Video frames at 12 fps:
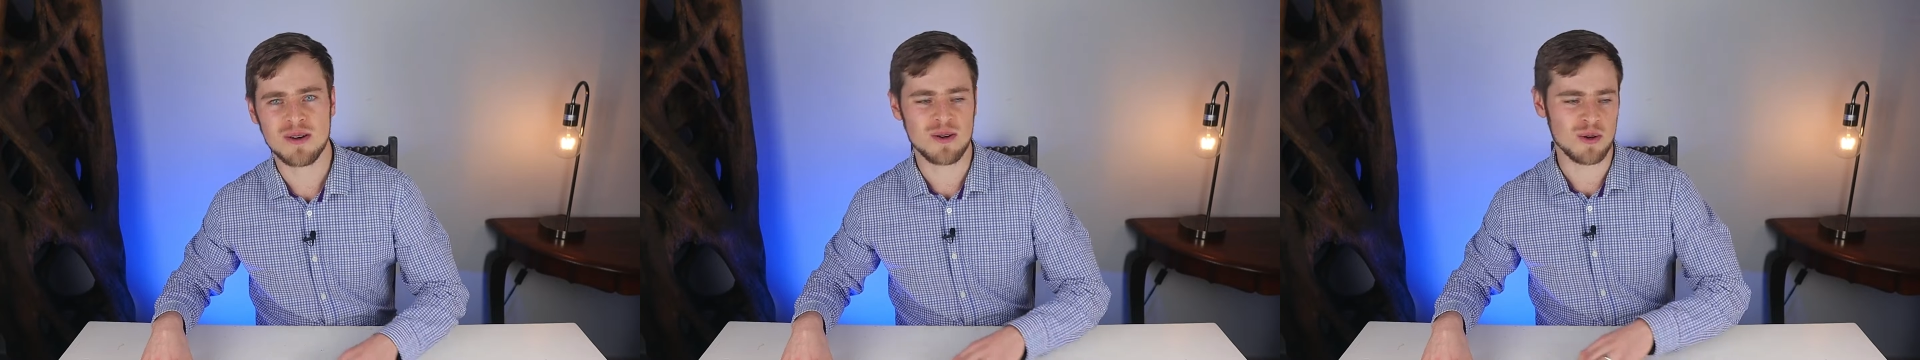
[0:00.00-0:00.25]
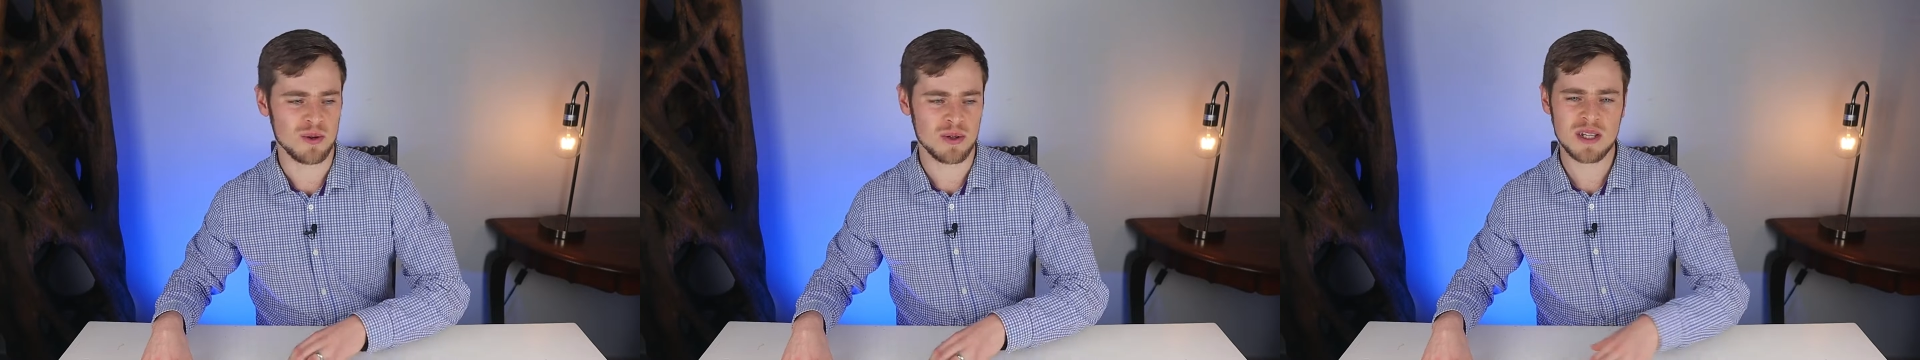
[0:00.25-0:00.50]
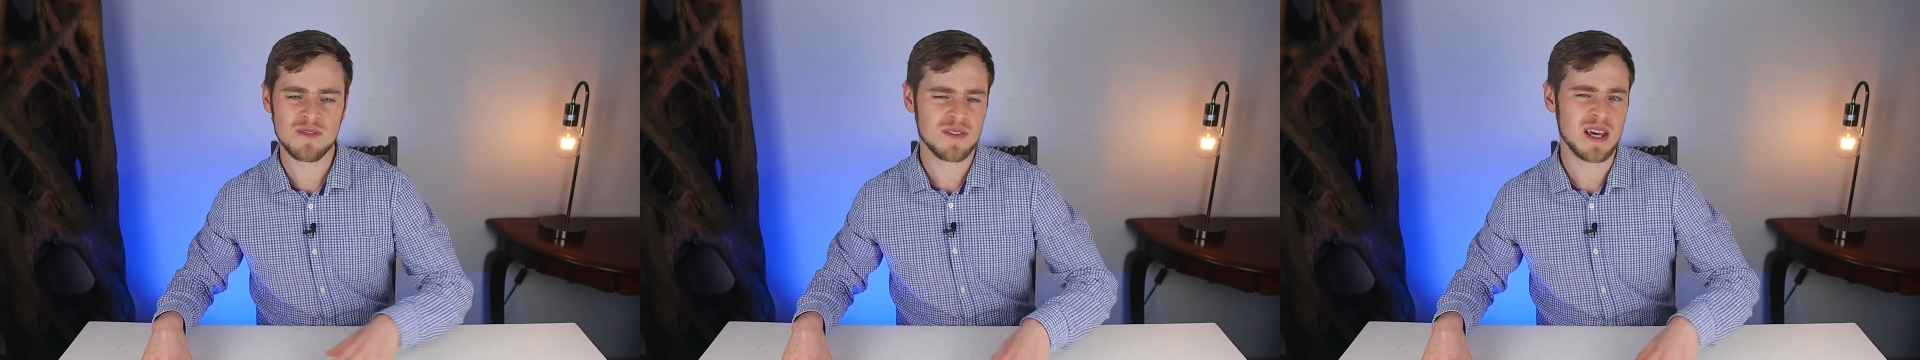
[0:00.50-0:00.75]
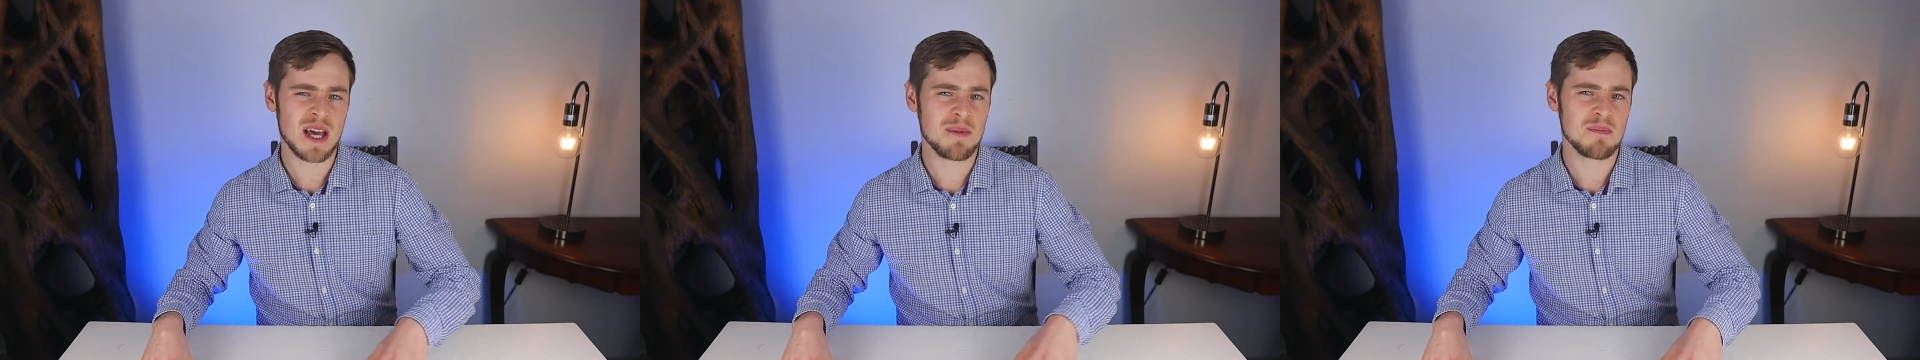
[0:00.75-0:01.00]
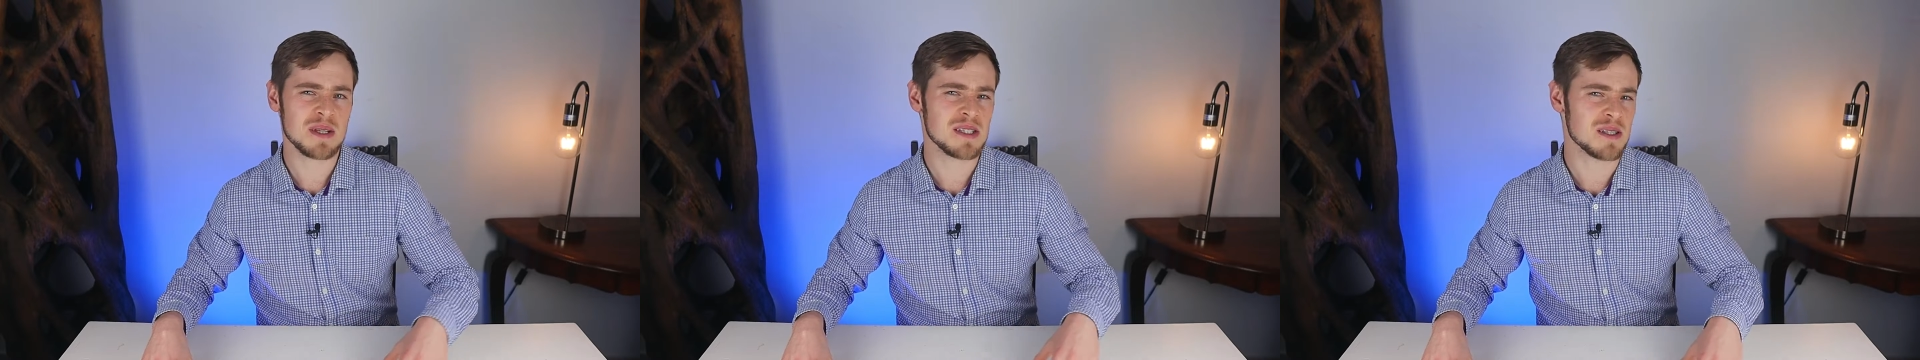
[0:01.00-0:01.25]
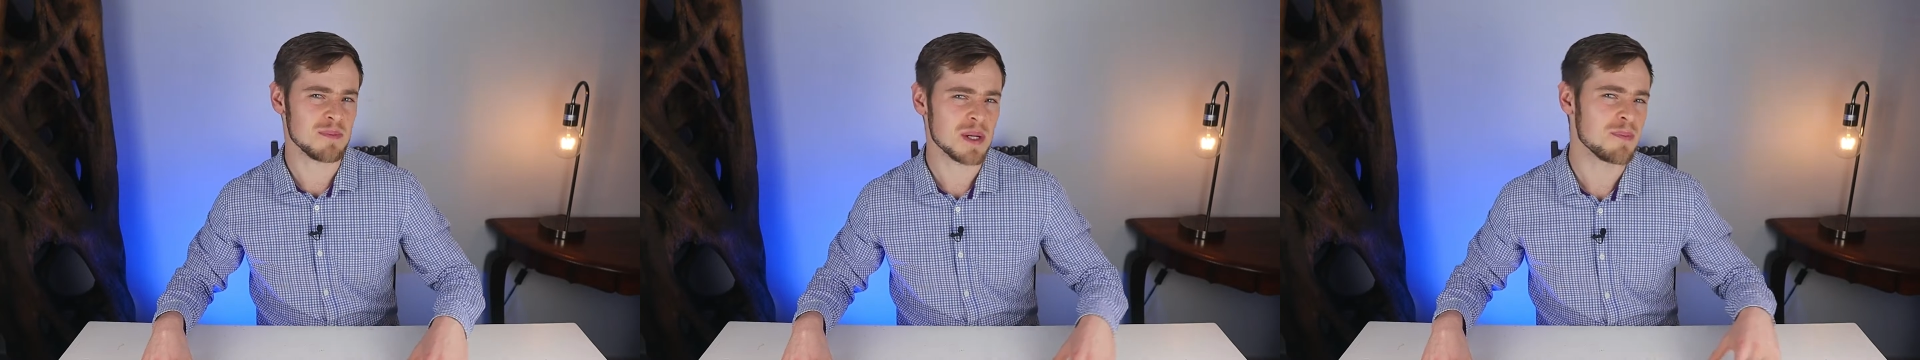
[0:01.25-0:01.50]
or if the app
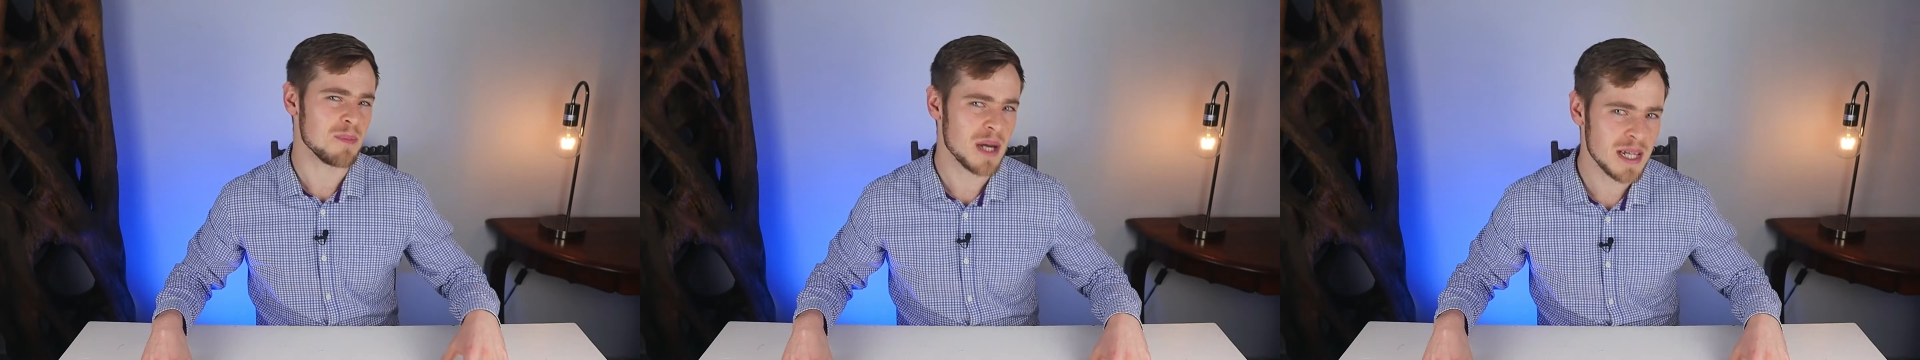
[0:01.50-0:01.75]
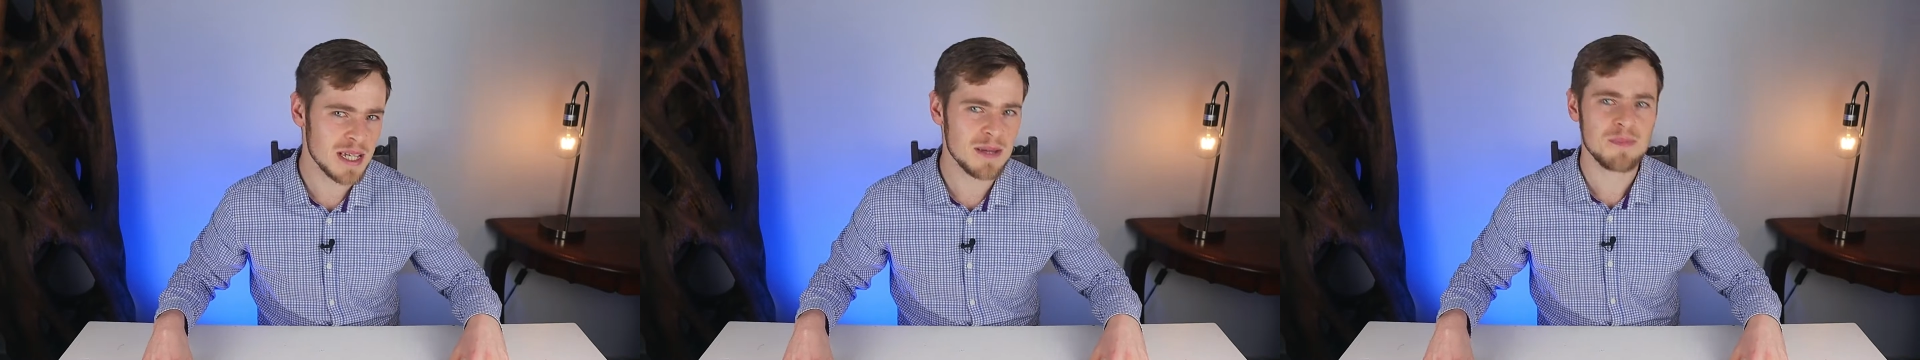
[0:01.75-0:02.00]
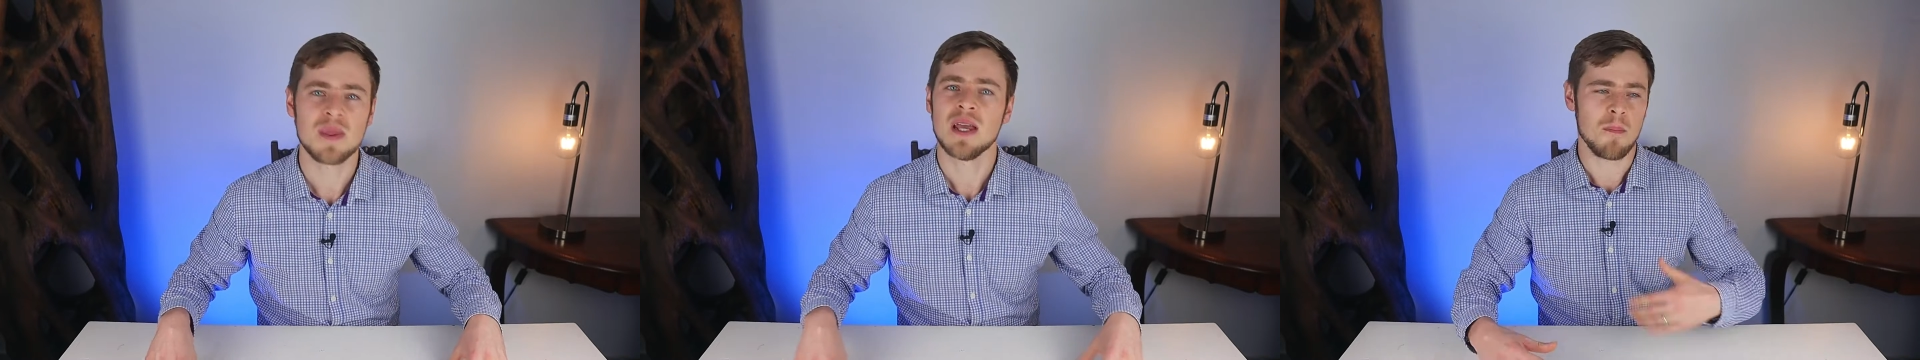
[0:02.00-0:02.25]
is a bit buggy,